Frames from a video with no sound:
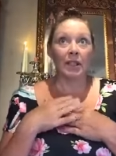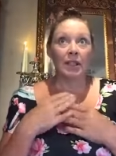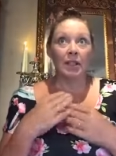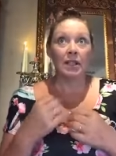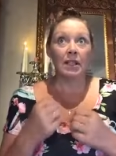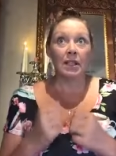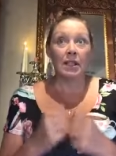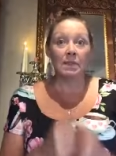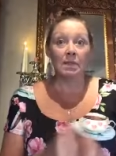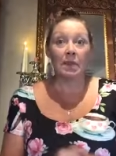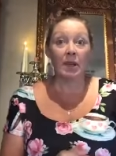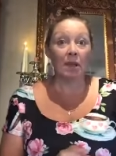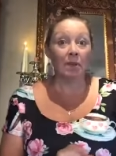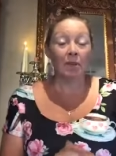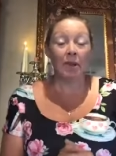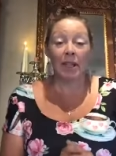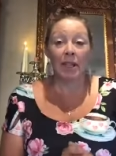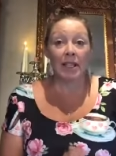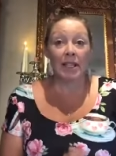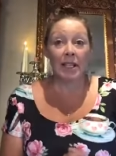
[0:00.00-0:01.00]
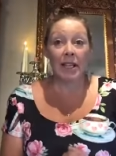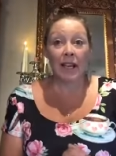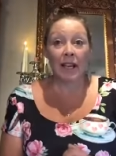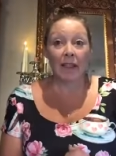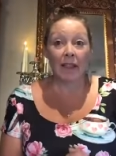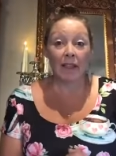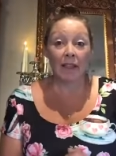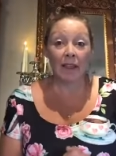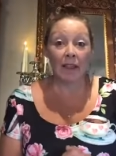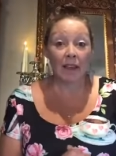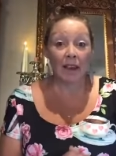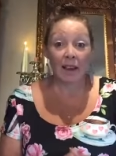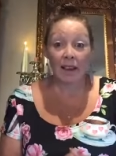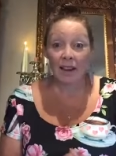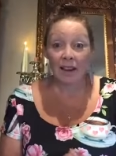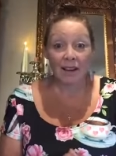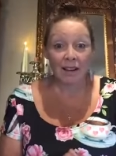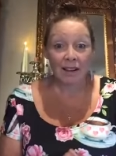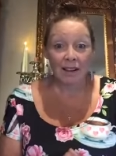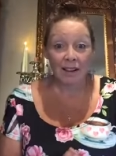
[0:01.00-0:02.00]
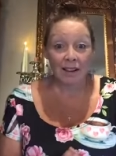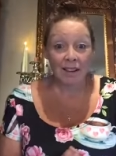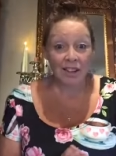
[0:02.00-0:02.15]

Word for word: Oh my goodness me, we need to get there